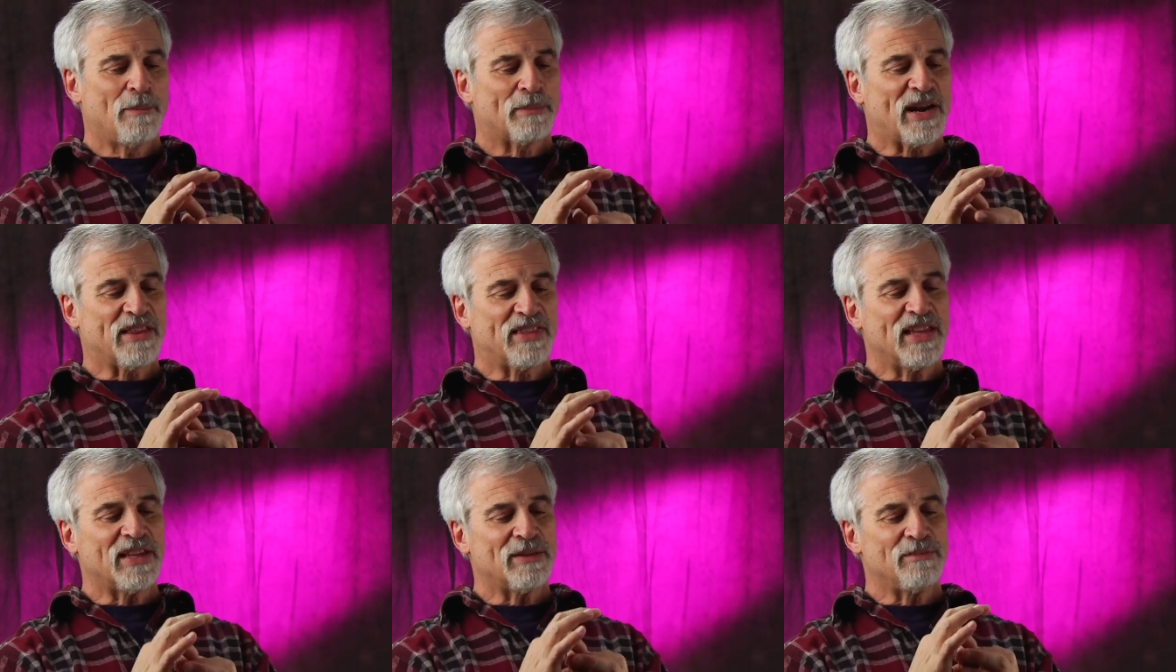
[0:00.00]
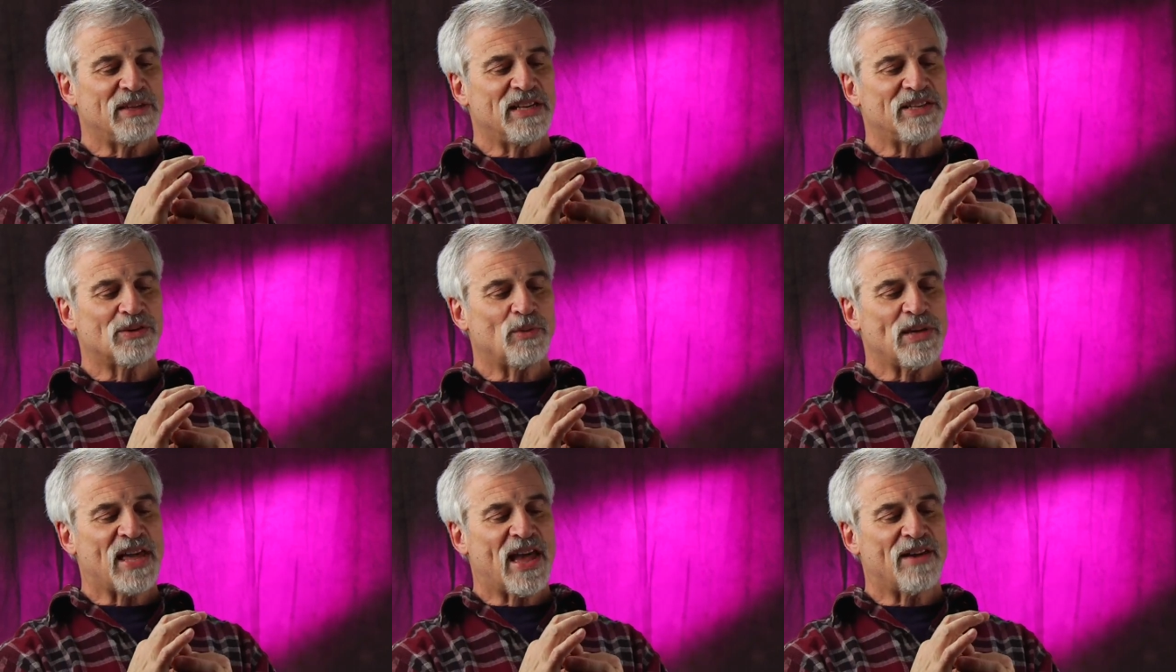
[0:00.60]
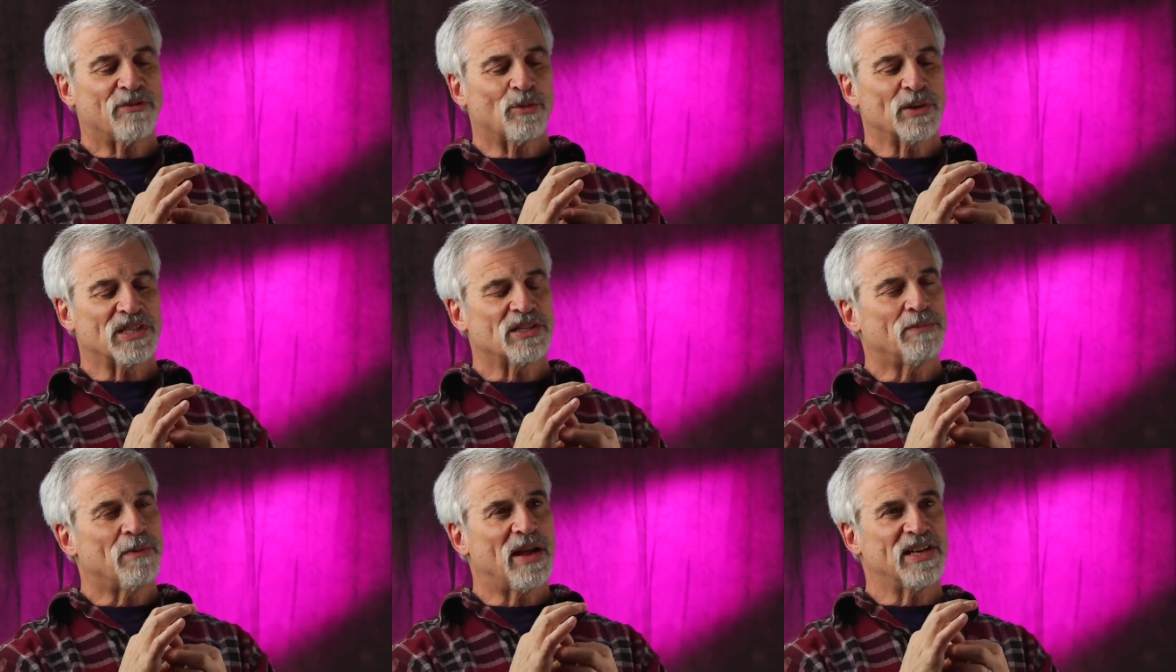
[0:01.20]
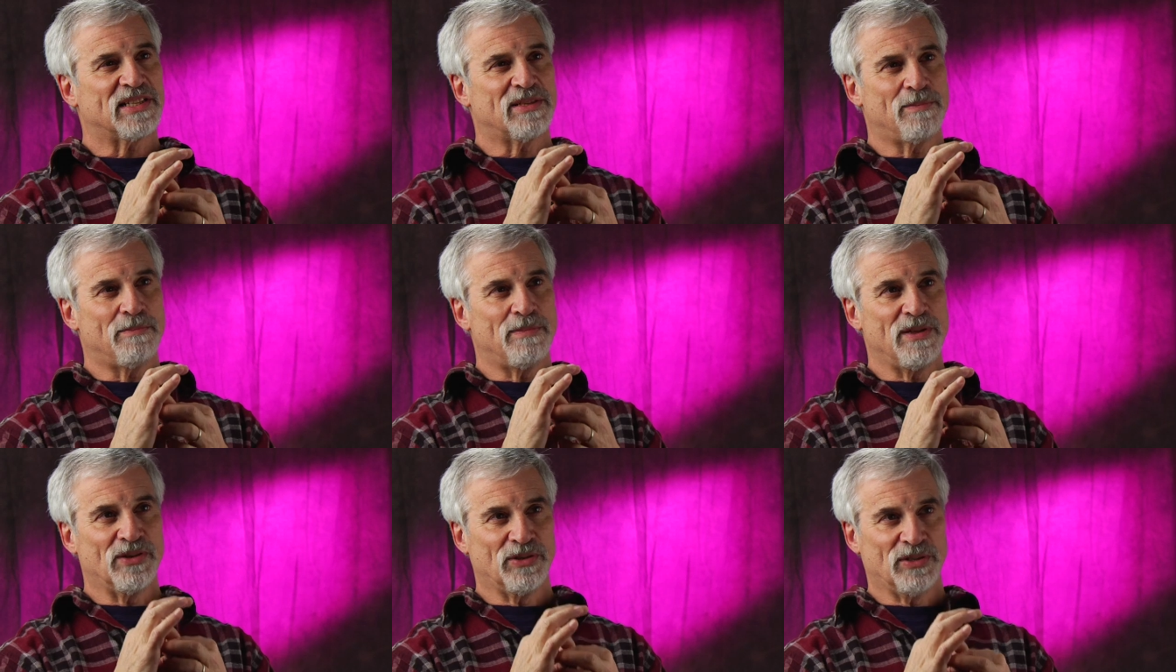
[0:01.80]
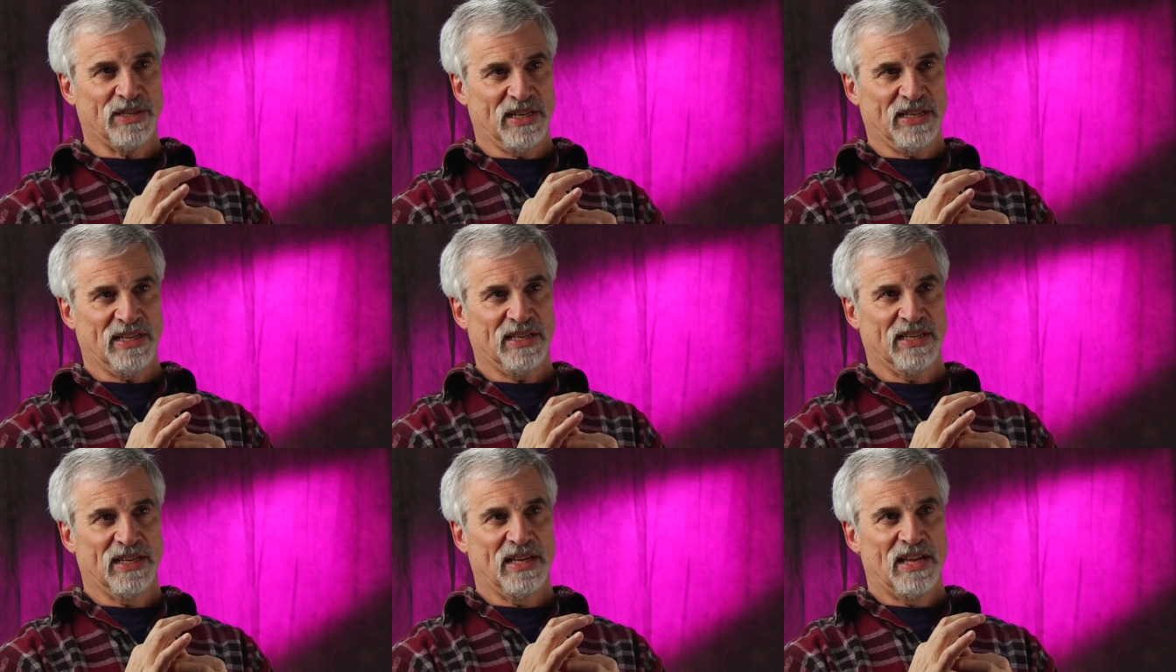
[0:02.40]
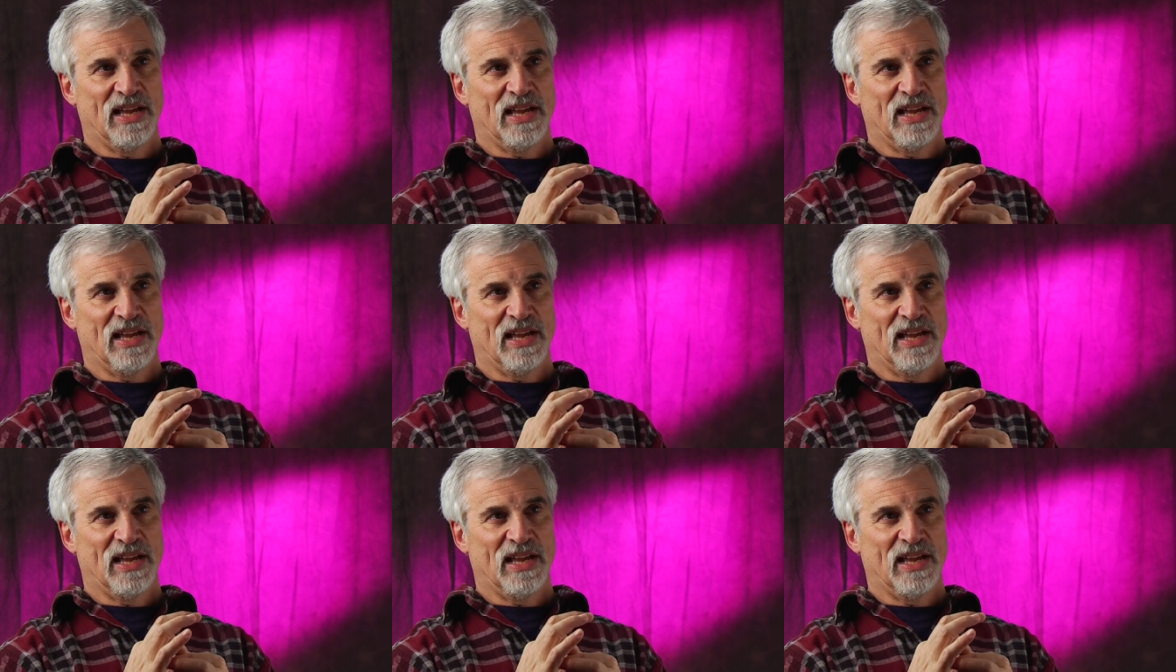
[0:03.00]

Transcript: but I think it means we have a responsibility